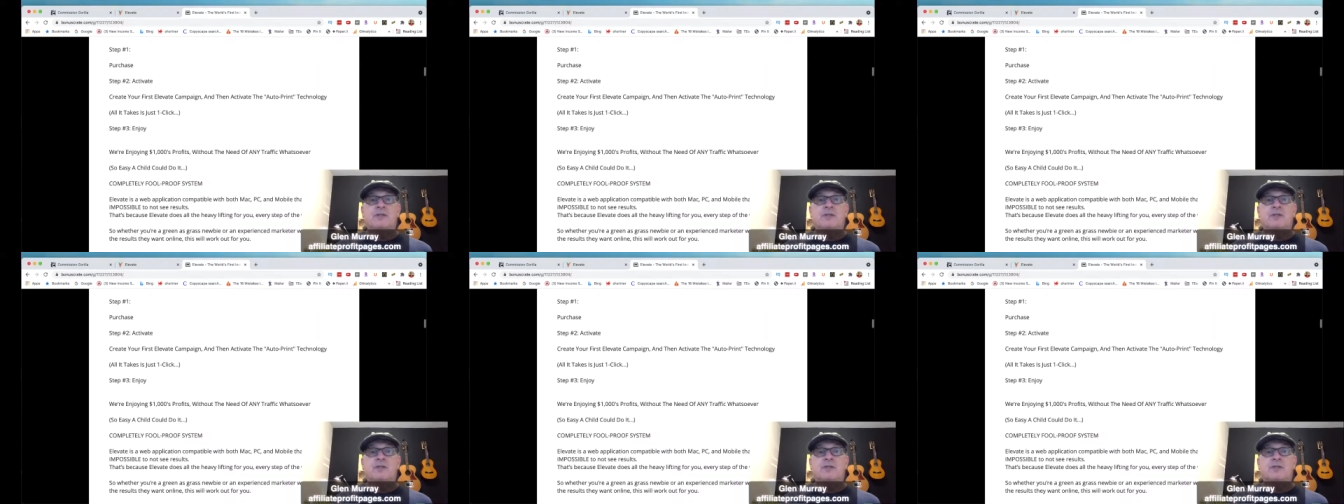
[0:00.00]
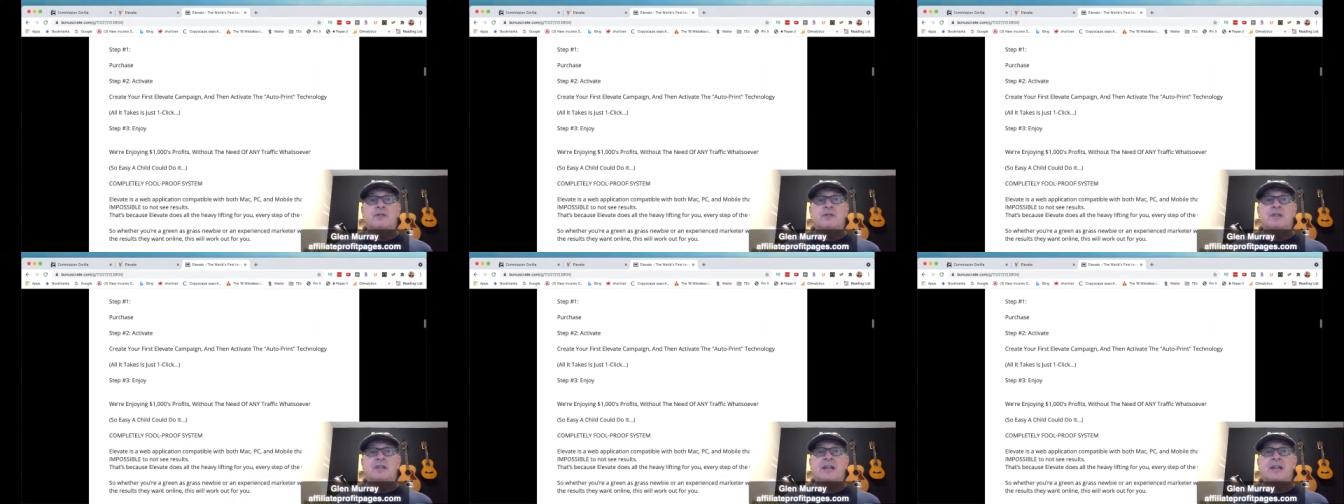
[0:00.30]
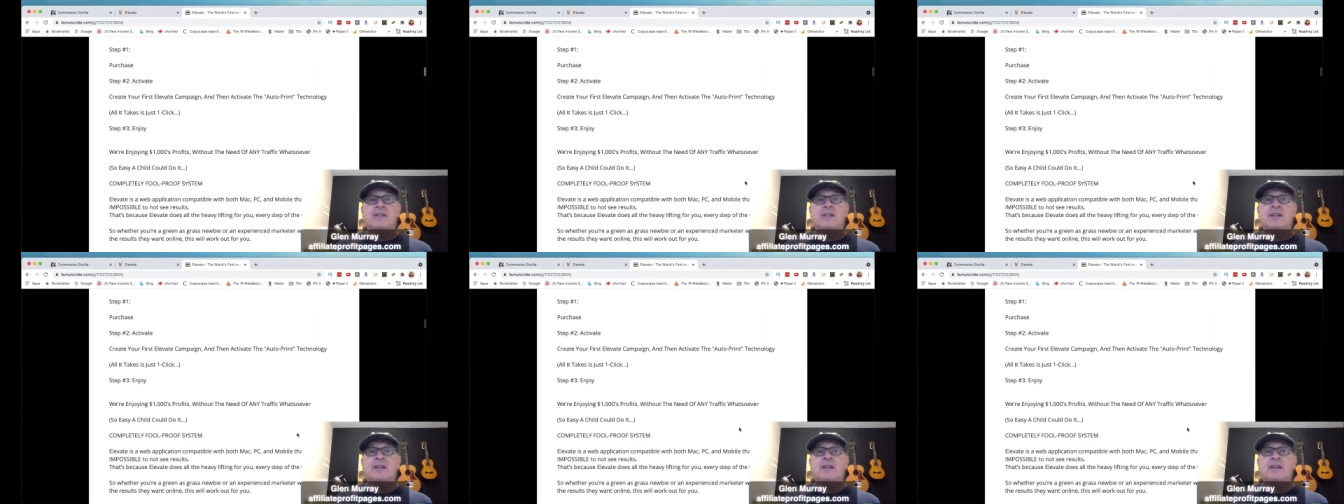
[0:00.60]
your first
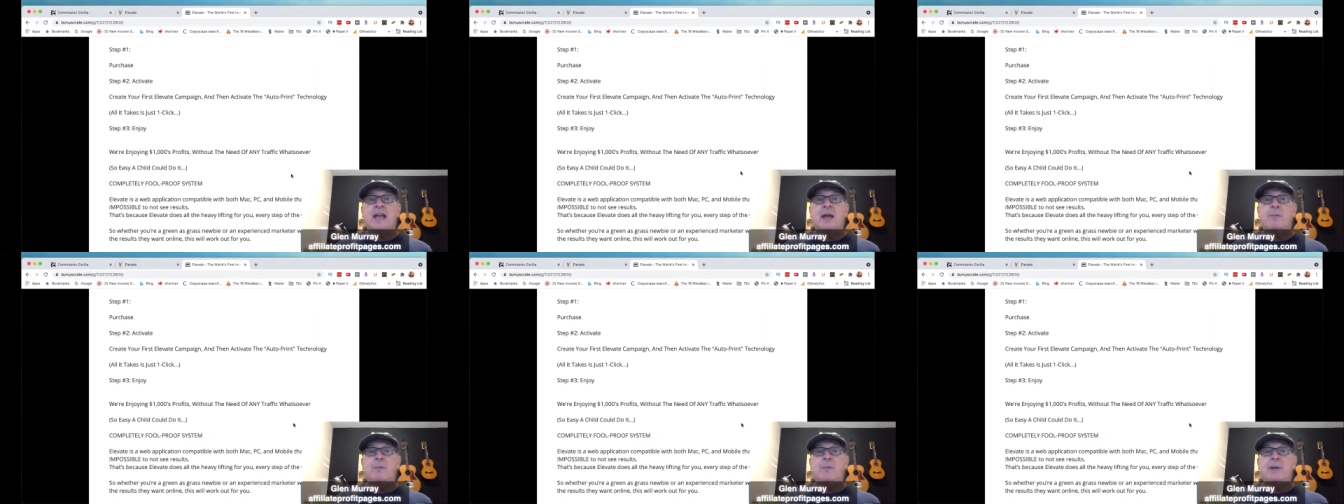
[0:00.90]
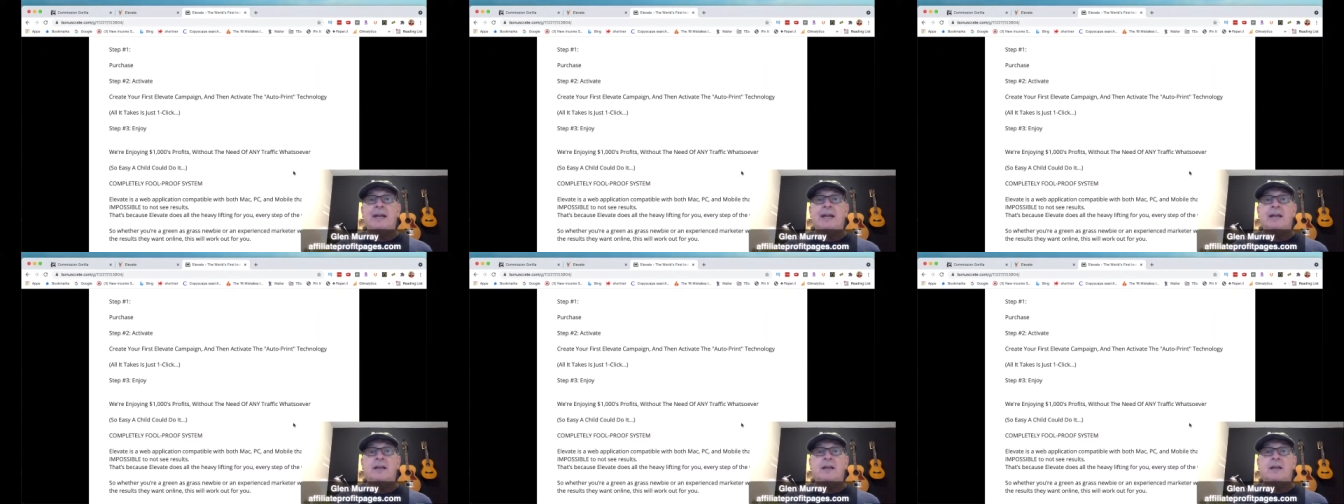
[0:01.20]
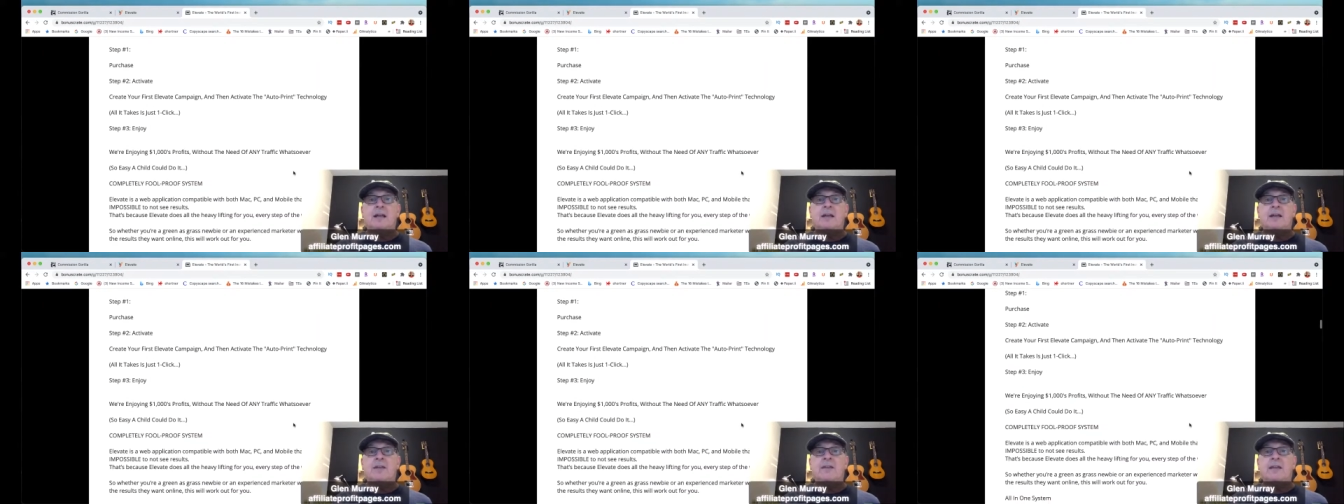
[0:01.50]
Elevate
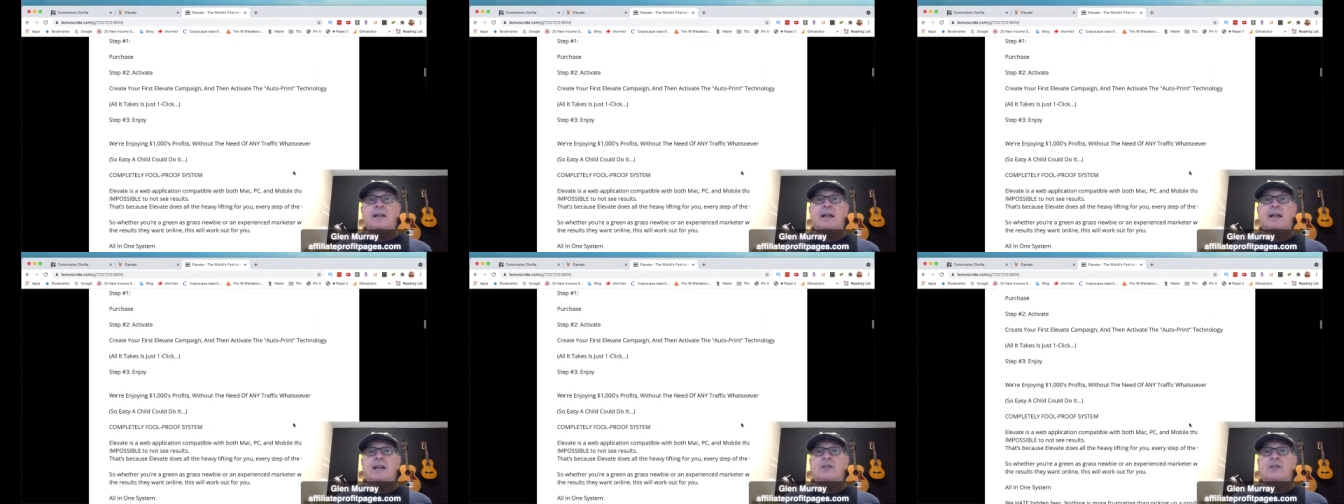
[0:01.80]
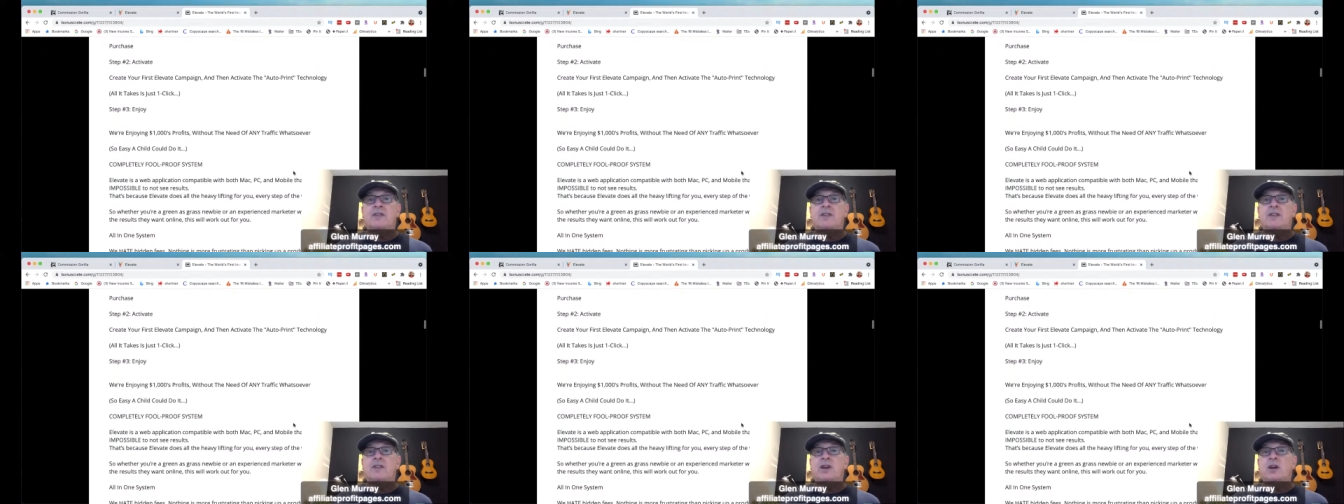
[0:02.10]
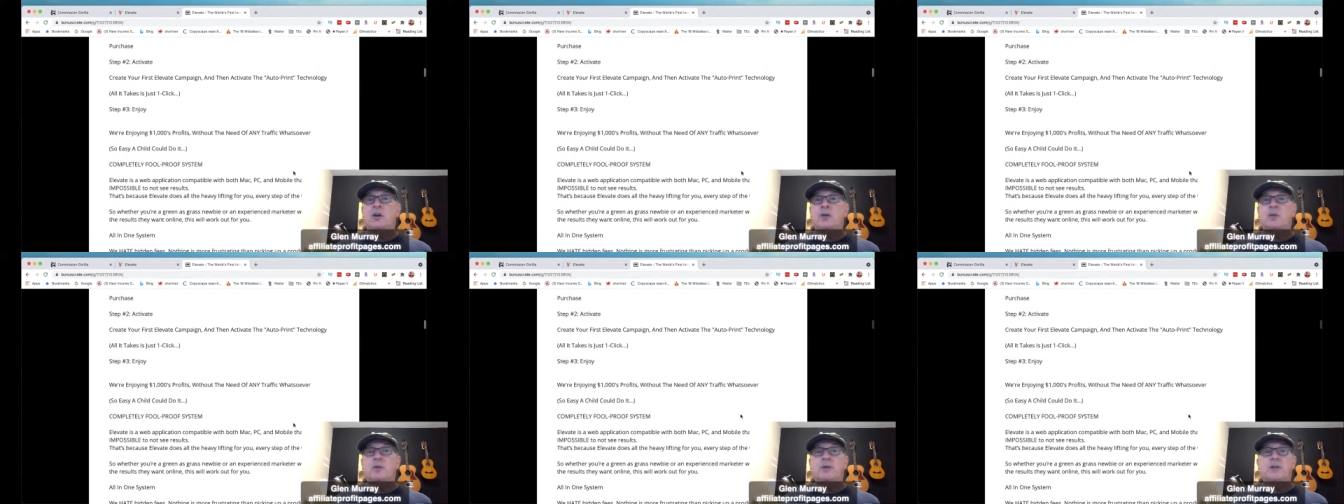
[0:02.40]
campaign and then activate the
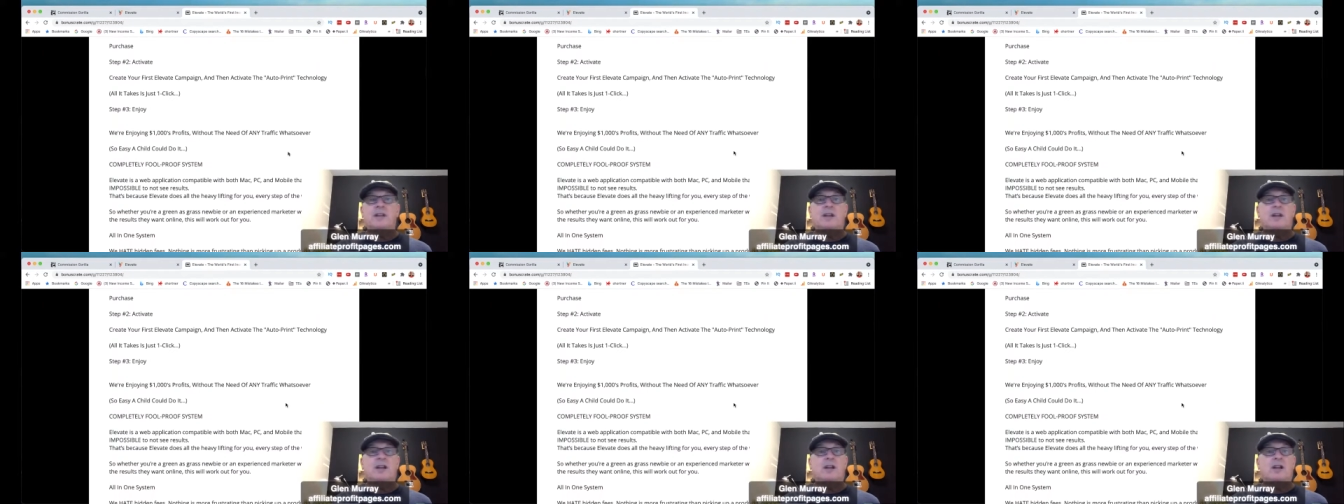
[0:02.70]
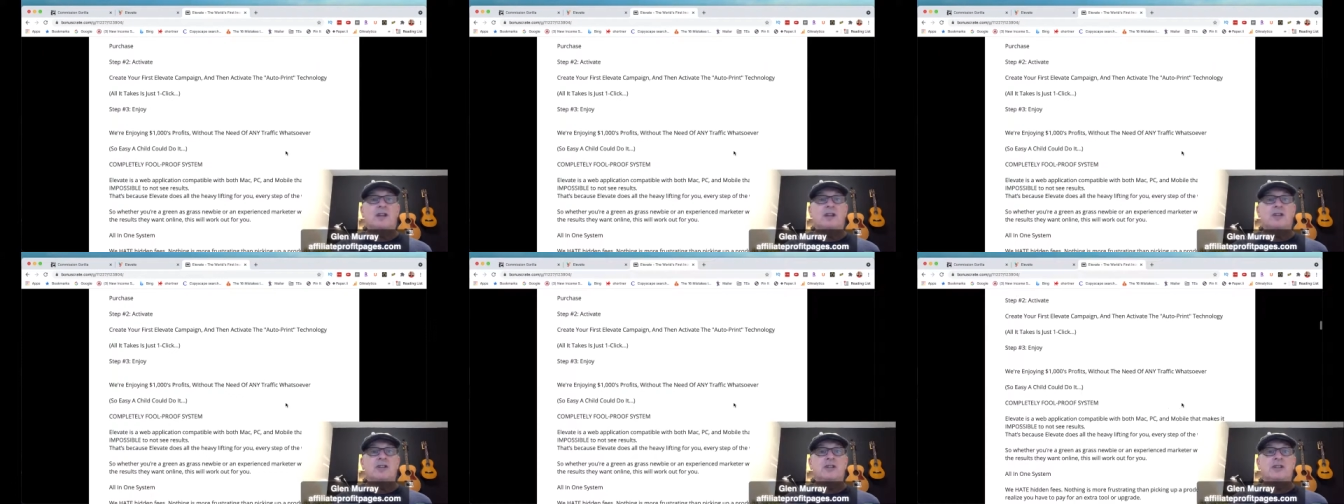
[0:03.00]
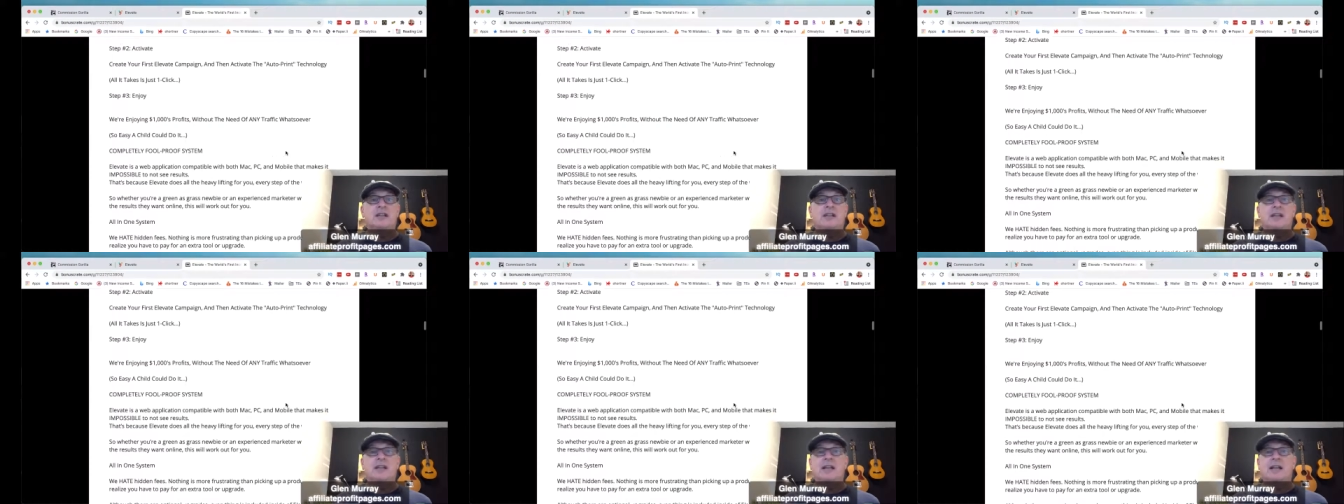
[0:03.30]
auto print technology.